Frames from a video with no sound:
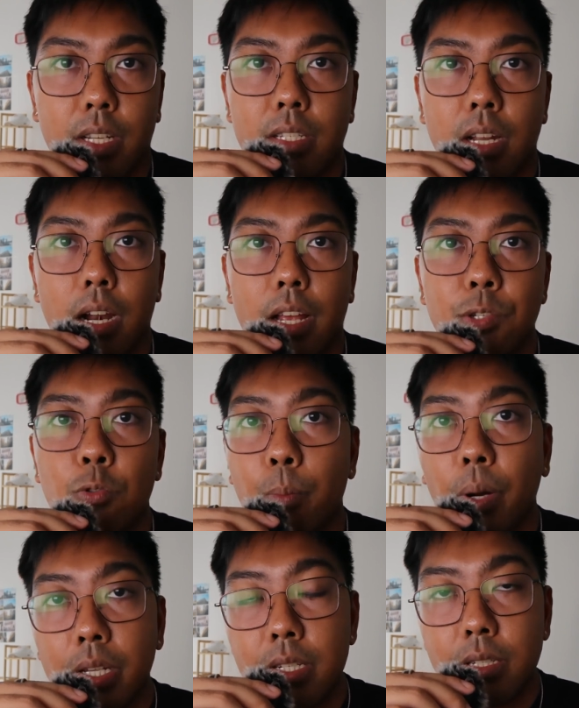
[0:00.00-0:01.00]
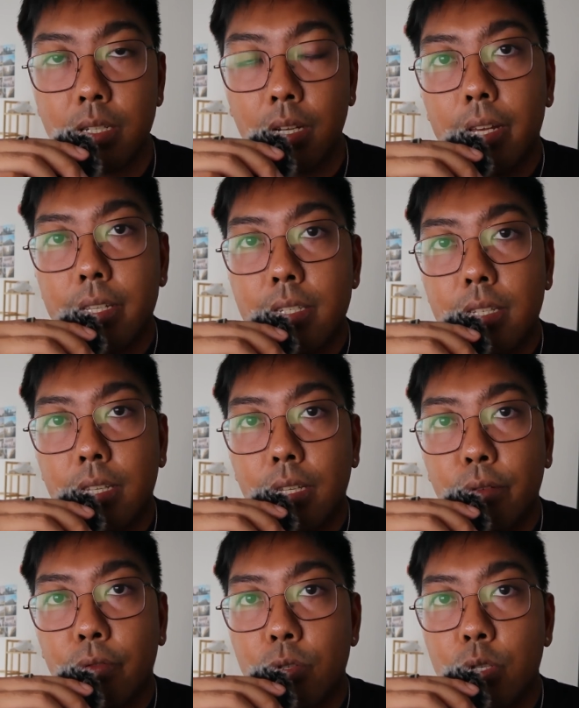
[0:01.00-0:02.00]
It's not as robust as the
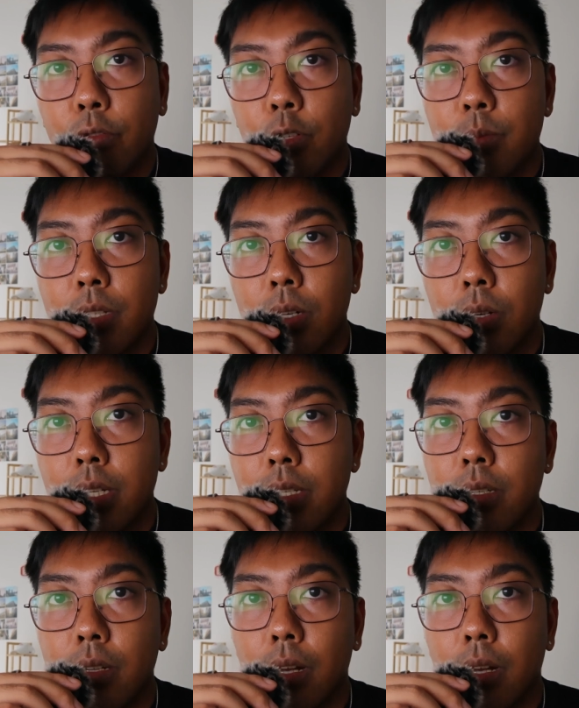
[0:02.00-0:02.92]
Fujifilm series,